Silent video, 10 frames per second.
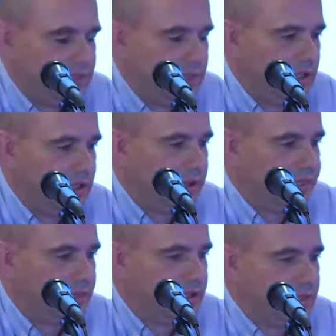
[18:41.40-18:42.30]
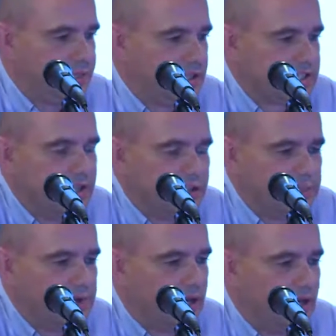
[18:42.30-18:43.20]
the, um, the, the, study
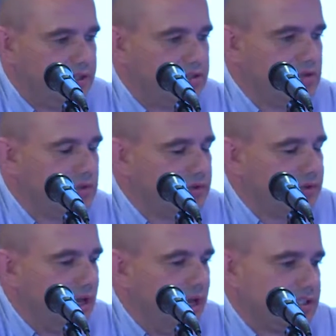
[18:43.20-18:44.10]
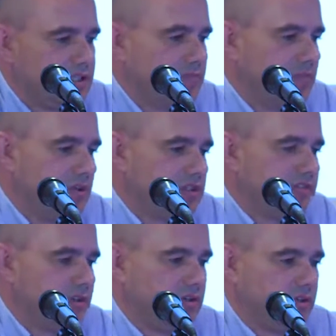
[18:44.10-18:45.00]
plan, you will realize that most
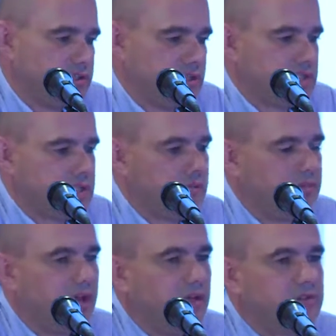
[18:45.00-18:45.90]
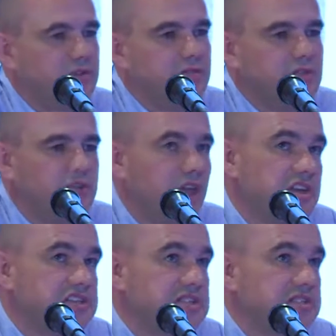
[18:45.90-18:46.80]
of the courses are about
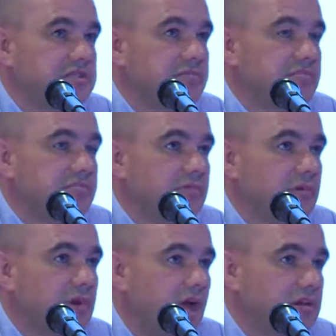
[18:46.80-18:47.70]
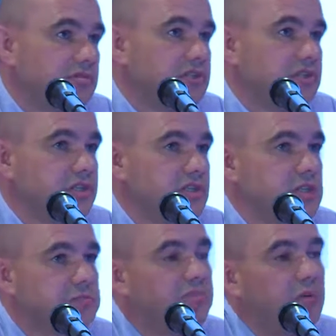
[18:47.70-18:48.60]
communication,
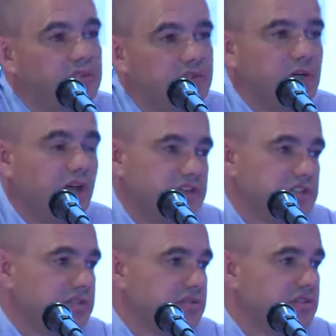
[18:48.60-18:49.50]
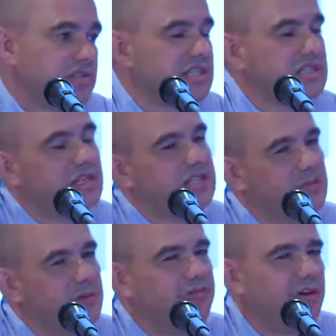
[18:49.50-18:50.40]
languages, public relations. So this is a
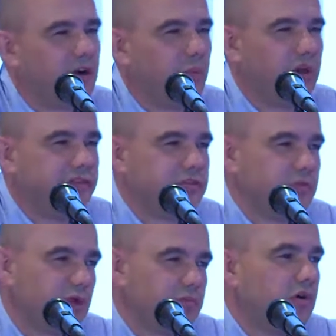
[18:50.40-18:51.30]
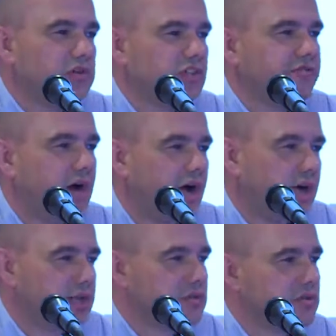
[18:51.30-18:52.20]
little bit far away from what most of
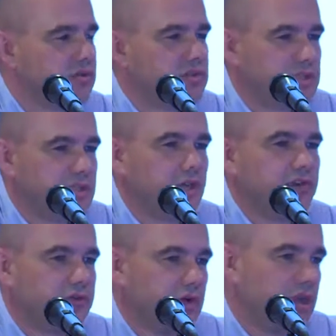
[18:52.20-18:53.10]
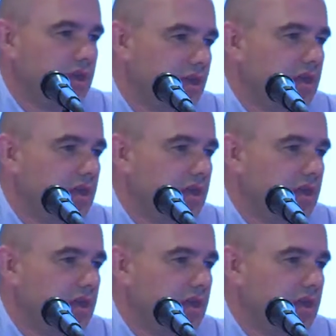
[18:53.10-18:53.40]
us would consider a degree